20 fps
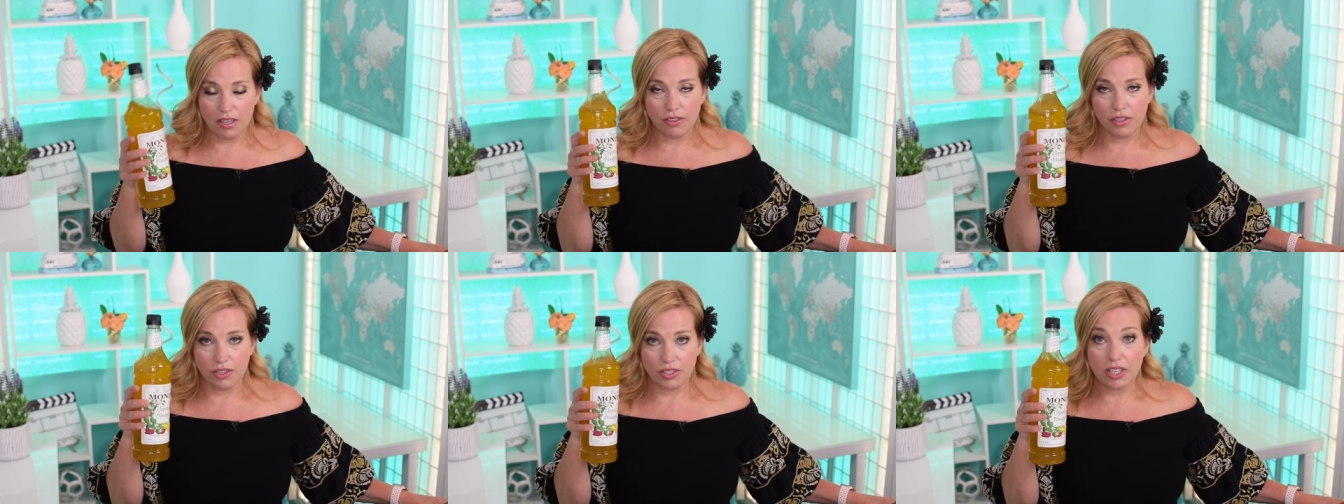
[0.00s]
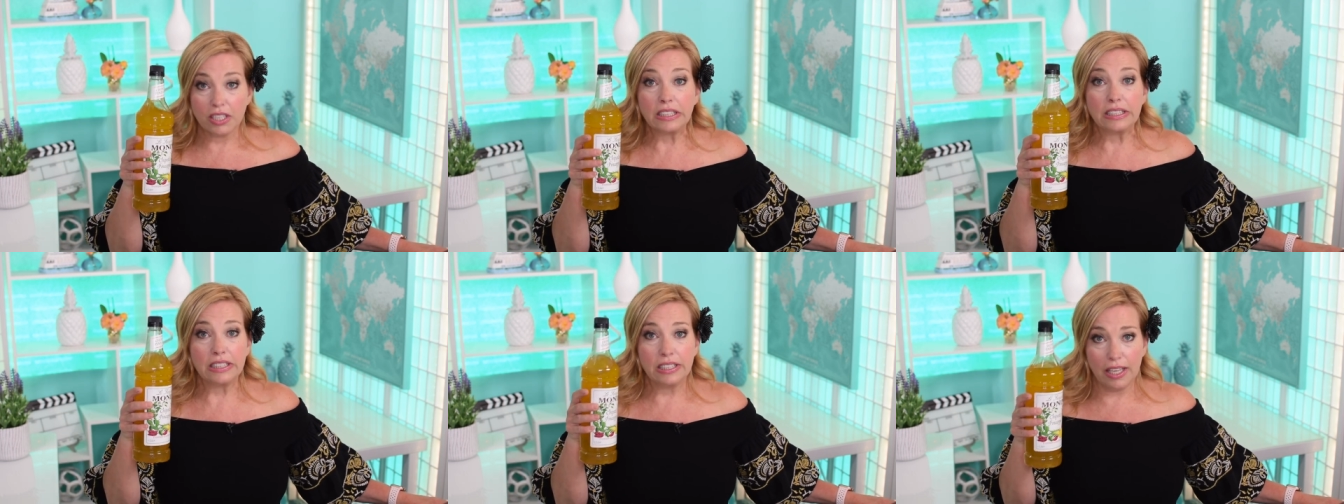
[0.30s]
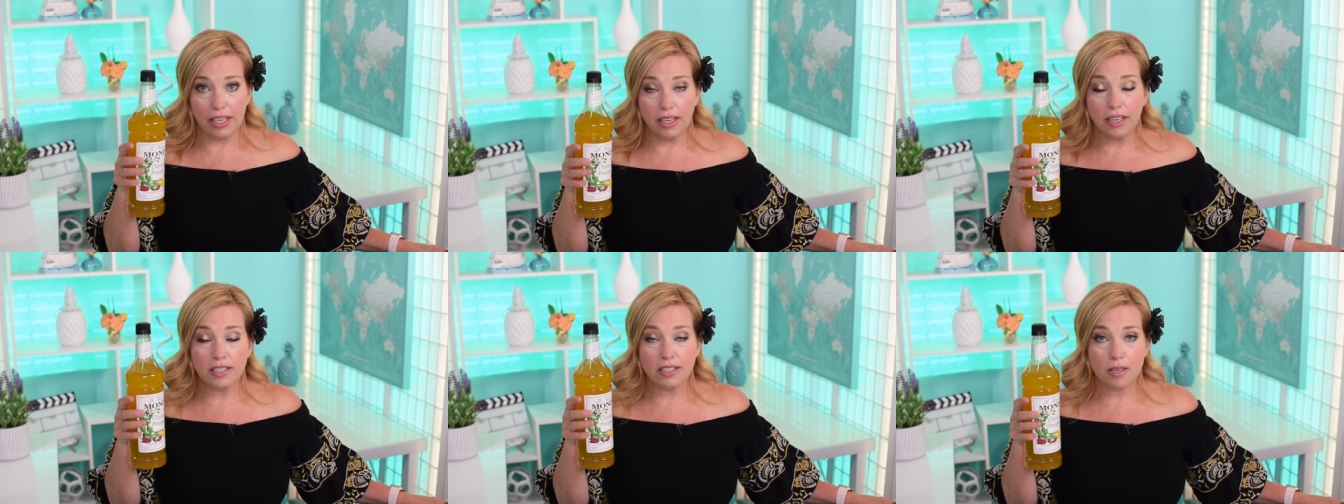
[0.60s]
There's a
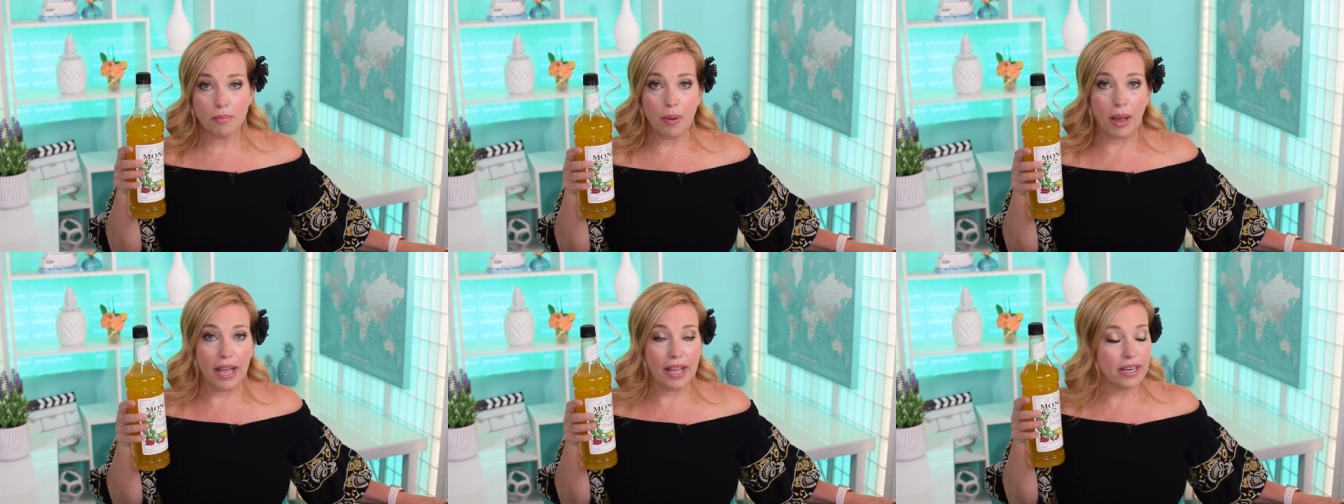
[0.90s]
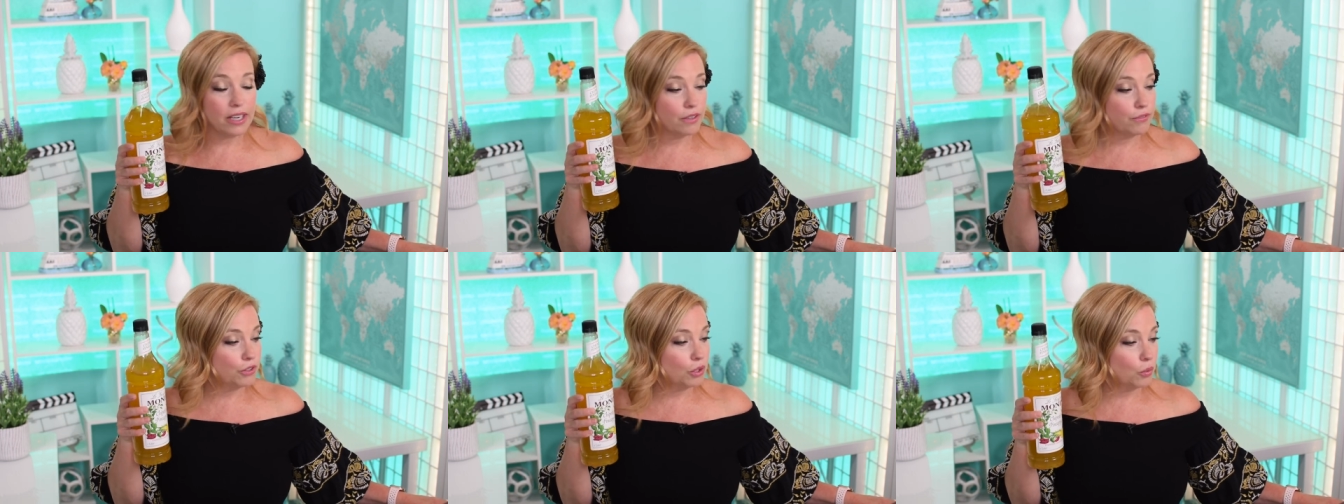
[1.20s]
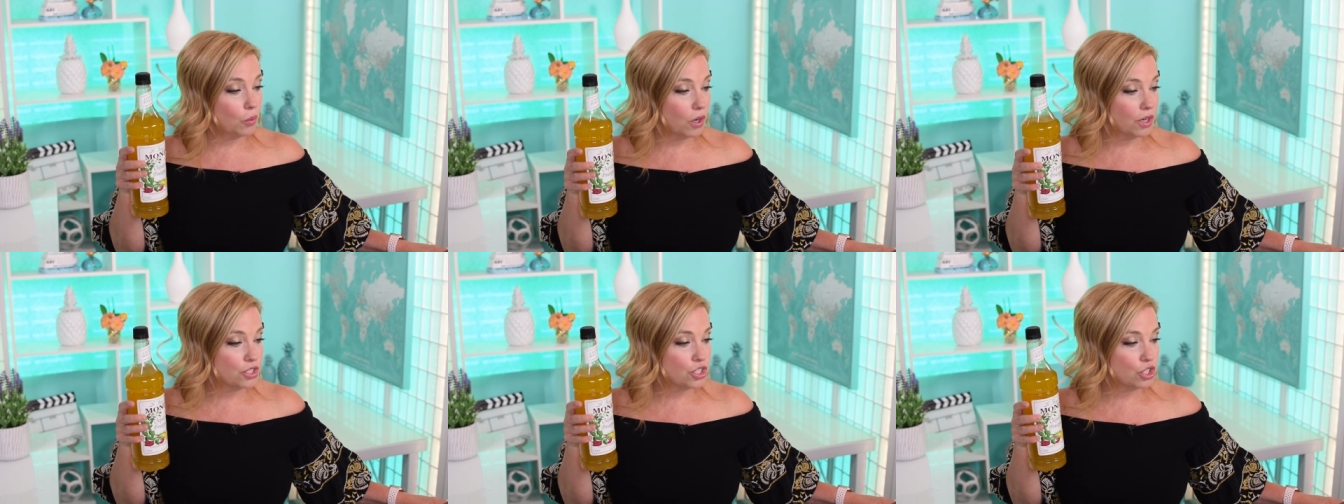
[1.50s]
link to buy it if you
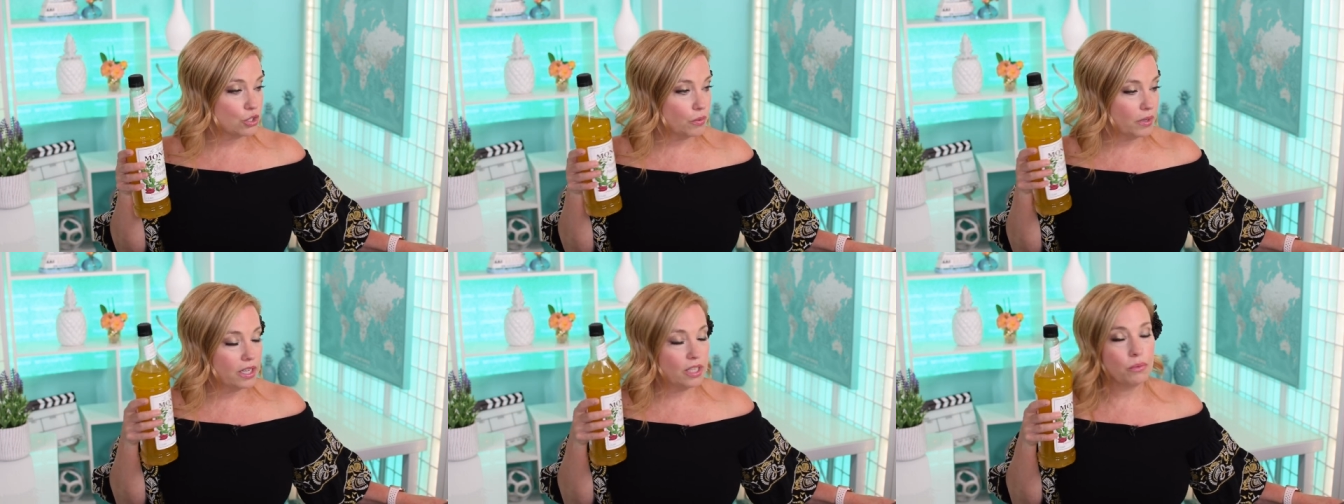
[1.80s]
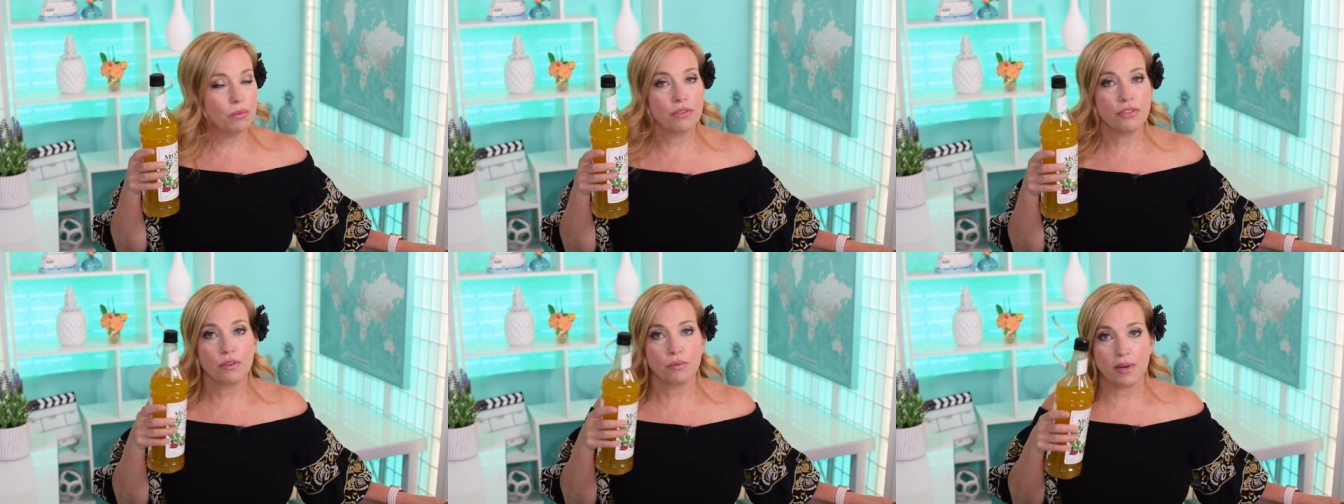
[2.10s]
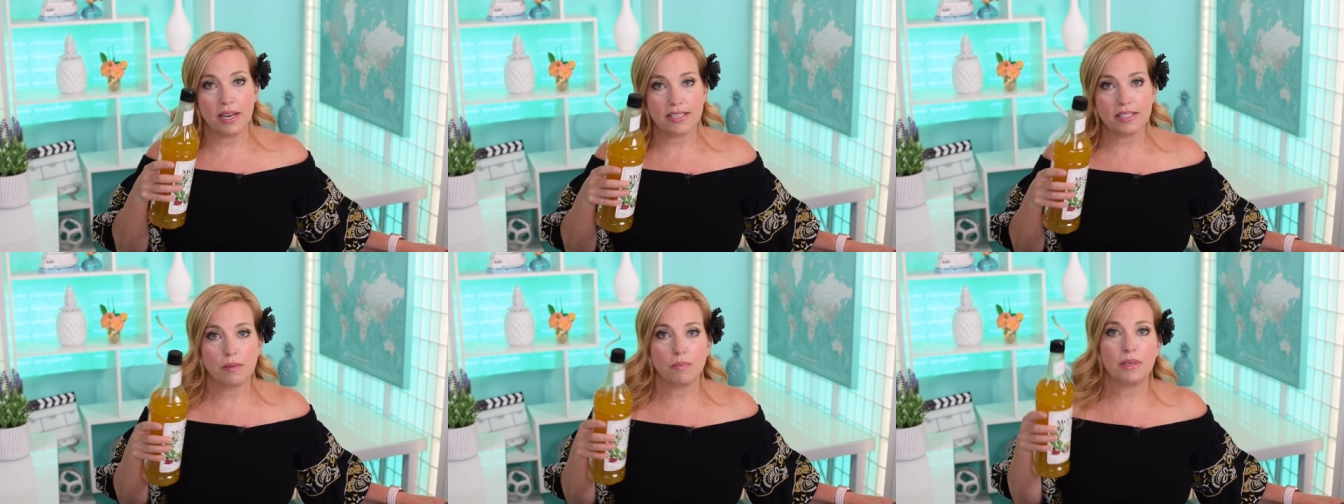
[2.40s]
want to in with the
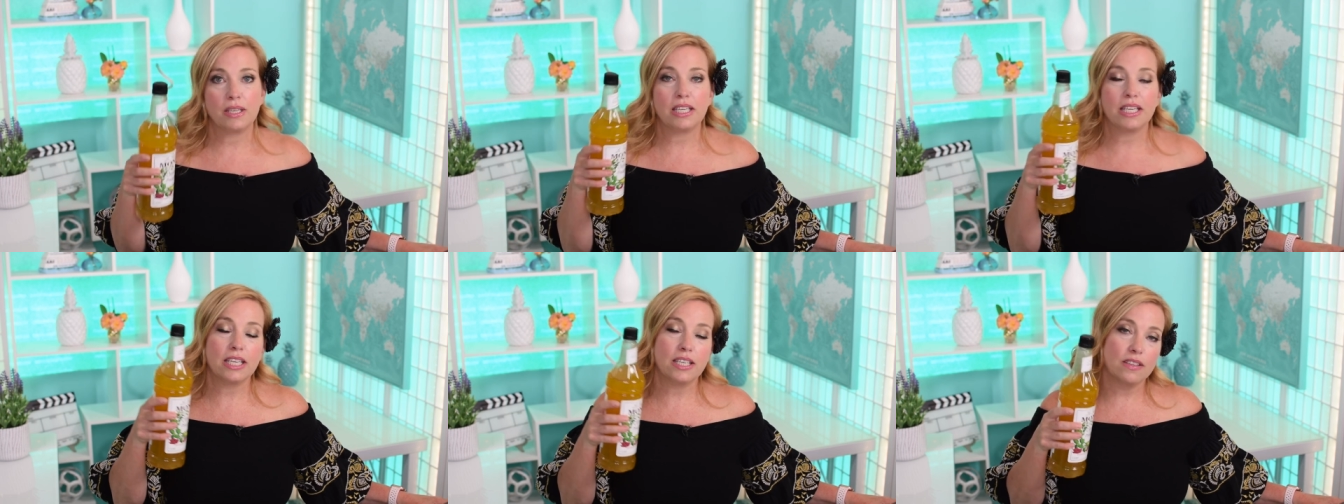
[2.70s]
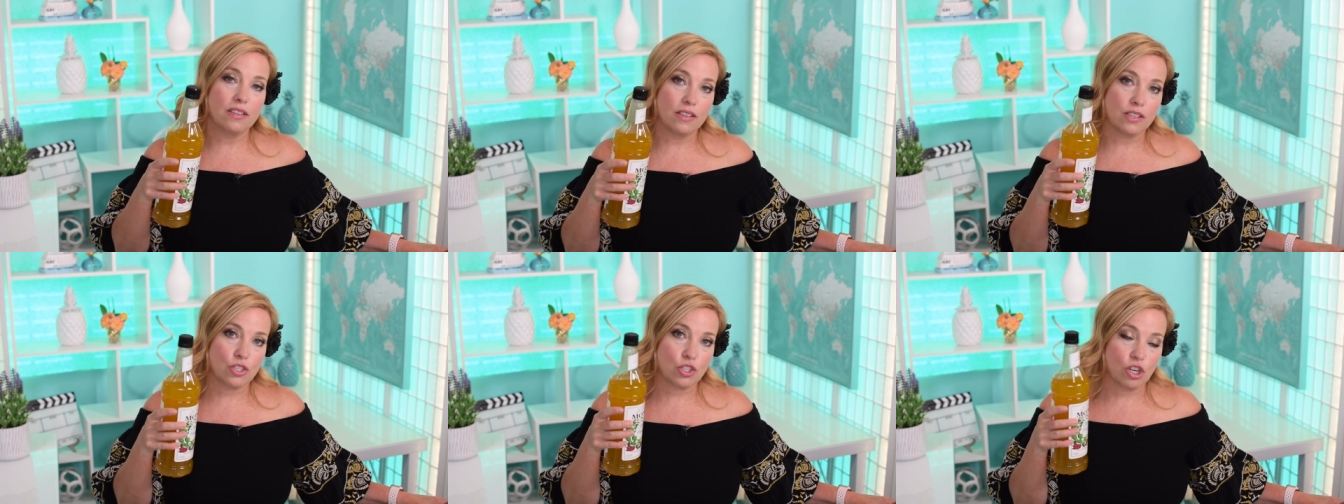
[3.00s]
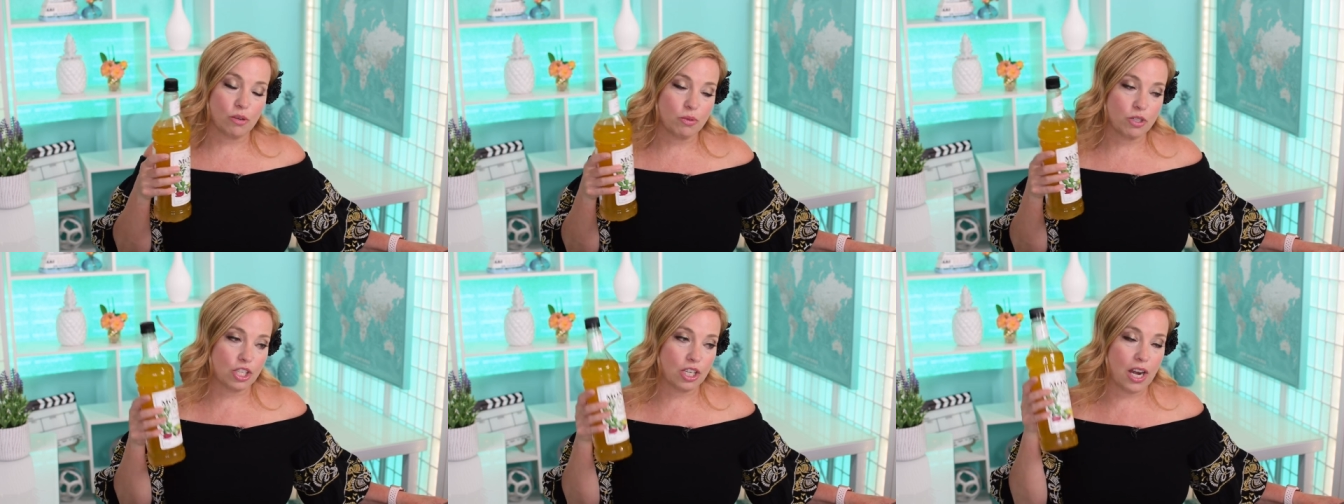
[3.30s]
recipe in the
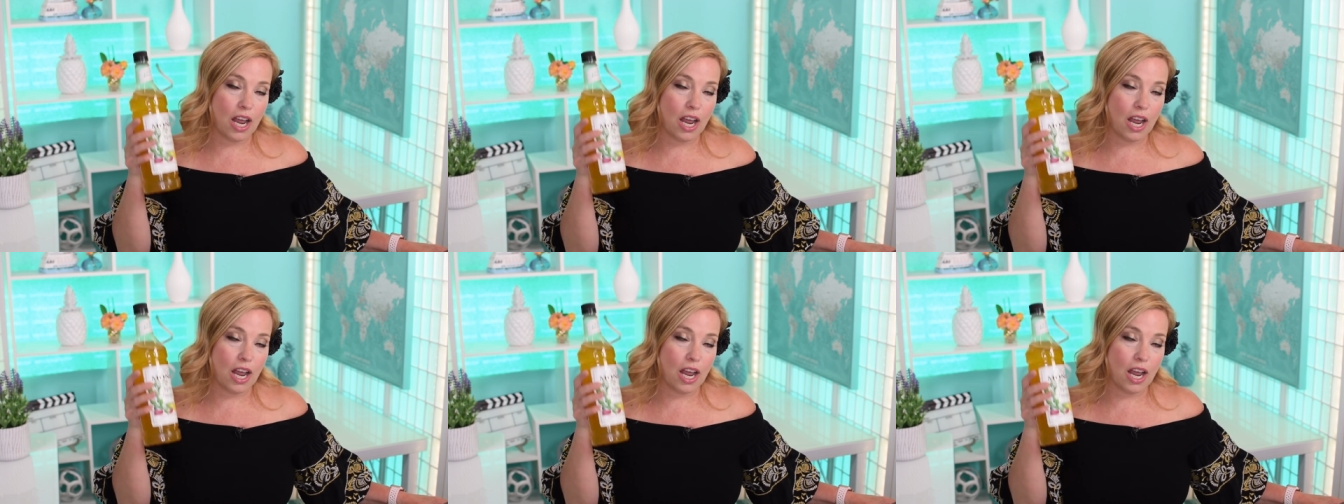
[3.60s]
description.